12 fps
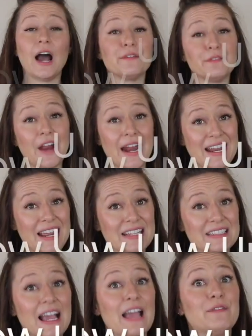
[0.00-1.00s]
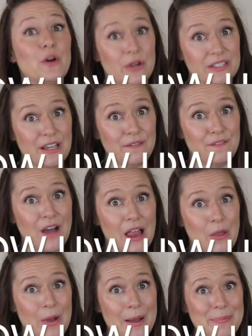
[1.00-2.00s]
On Fridays, I focus on
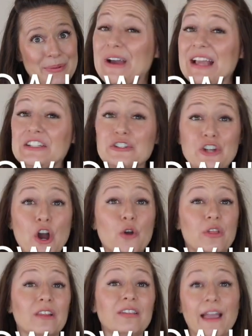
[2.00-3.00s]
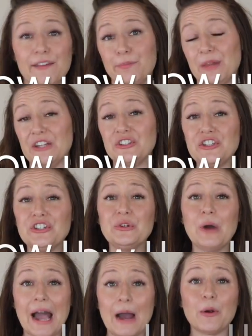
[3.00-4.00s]
follow up. You guys know the lifeblood
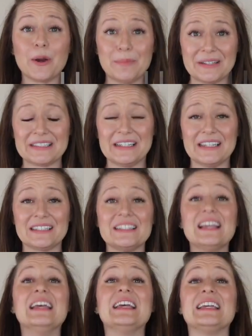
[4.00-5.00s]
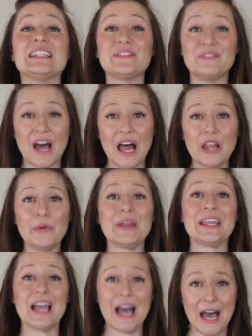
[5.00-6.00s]
to our business is
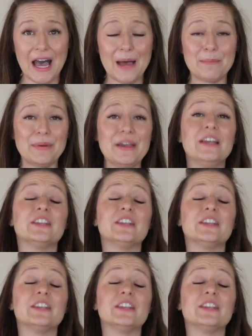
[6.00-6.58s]
following up.